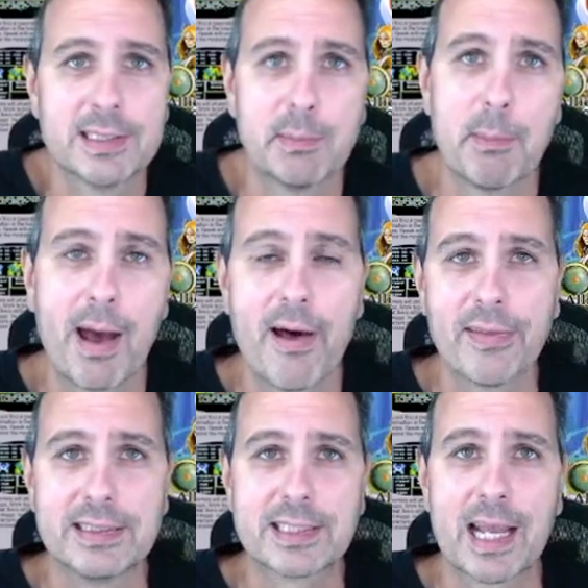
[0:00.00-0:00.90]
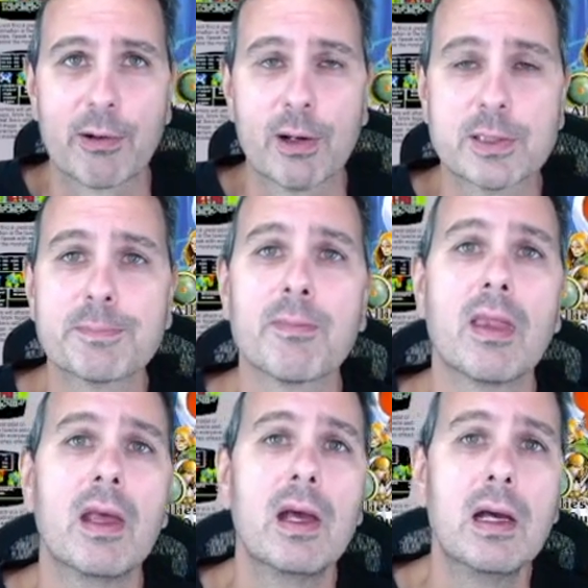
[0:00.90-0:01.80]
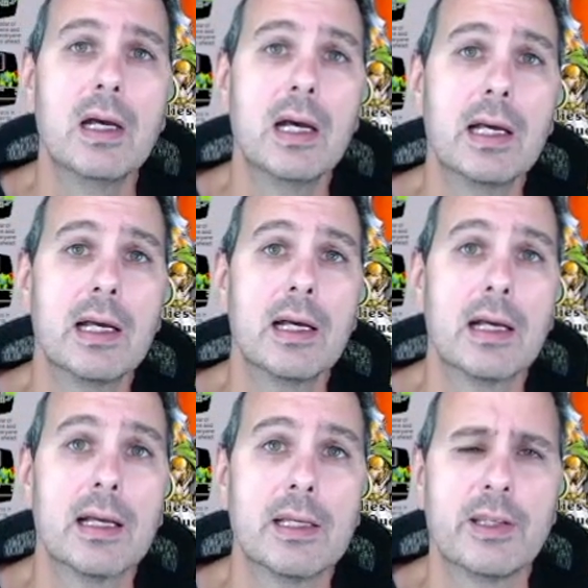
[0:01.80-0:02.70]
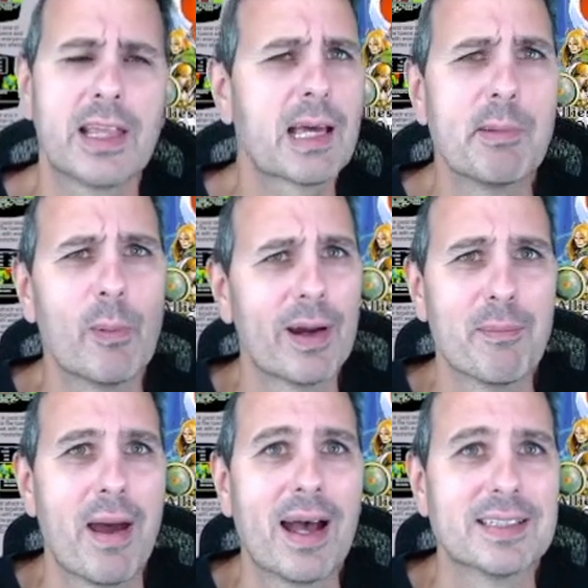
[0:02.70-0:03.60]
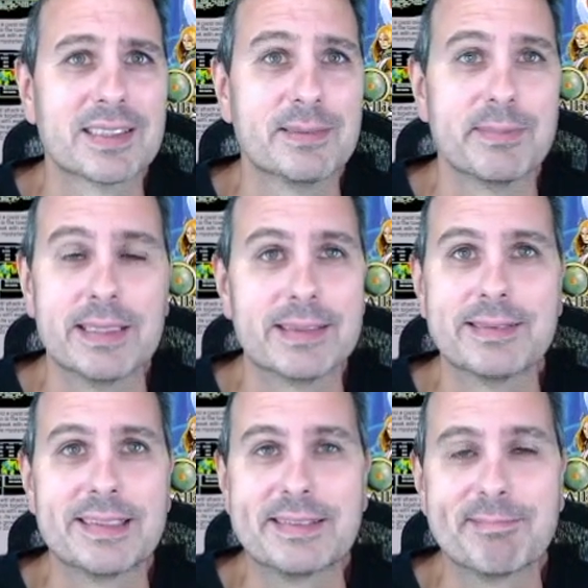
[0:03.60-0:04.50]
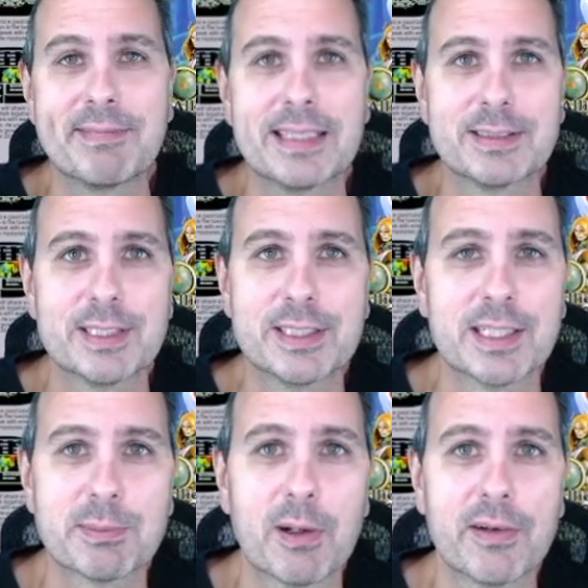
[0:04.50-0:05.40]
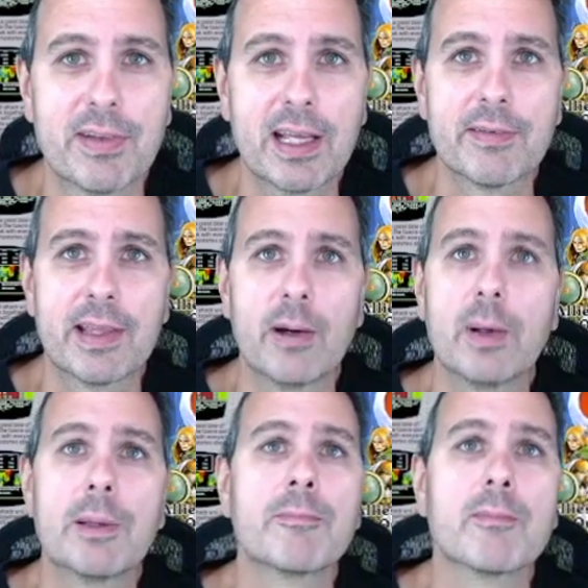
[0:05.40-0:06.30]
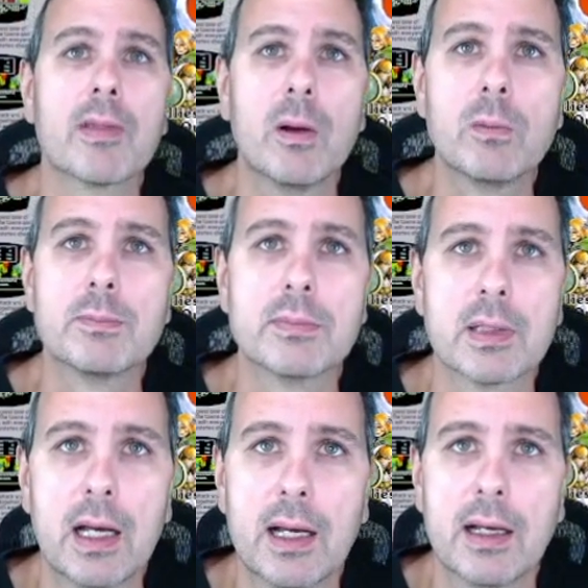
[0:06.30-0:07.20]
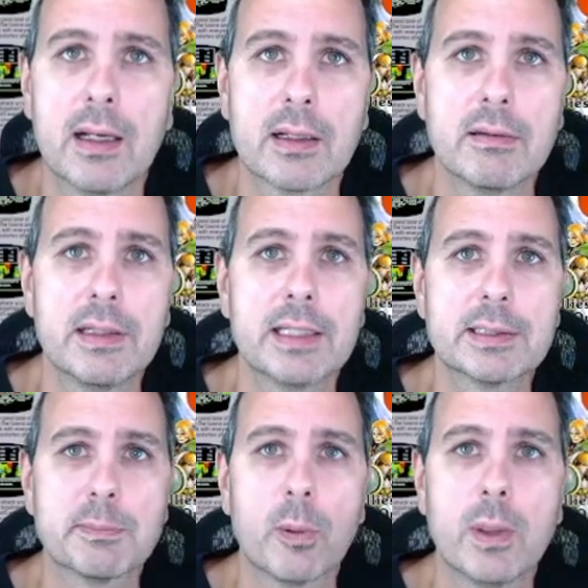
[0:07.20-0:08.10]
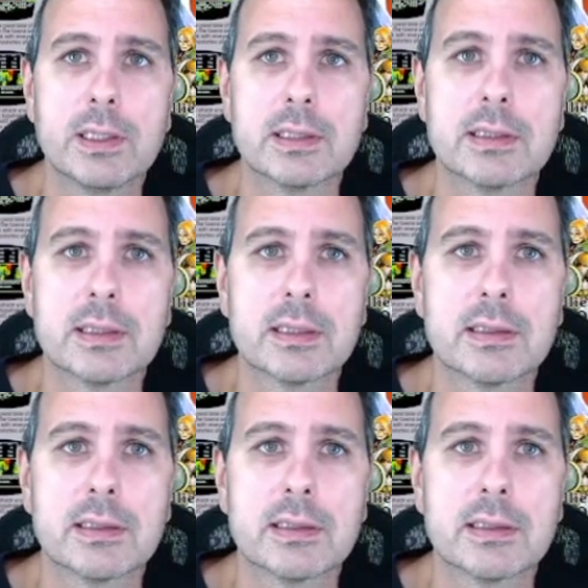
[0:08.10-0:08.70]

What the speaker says: in my mouth, and it's kind of gross. You think I'd be wearing a mask, but that's just not smart enough to think of it that way. Oh, Glenn is poisoned.